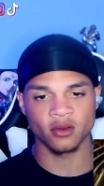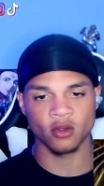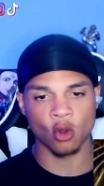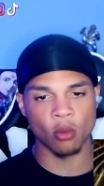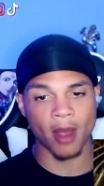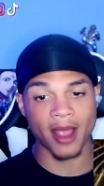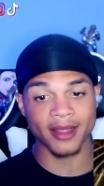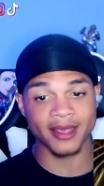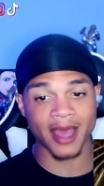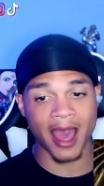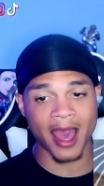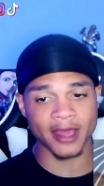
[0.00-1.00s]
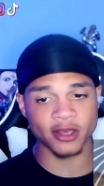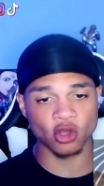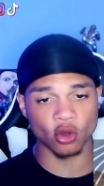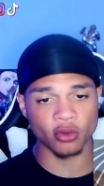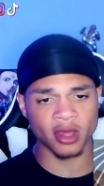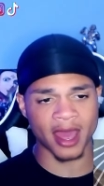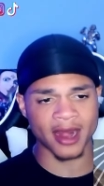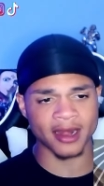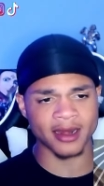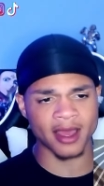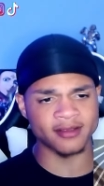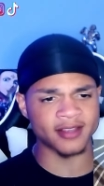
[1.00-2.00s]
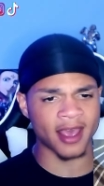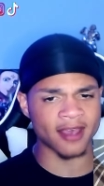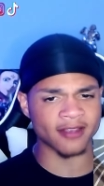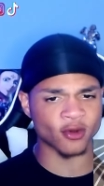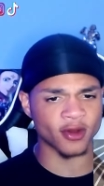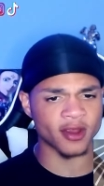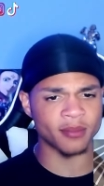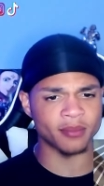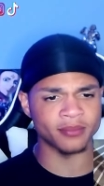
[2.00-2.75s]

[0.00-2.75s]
Oh my god, yo, they got a nice ass crib.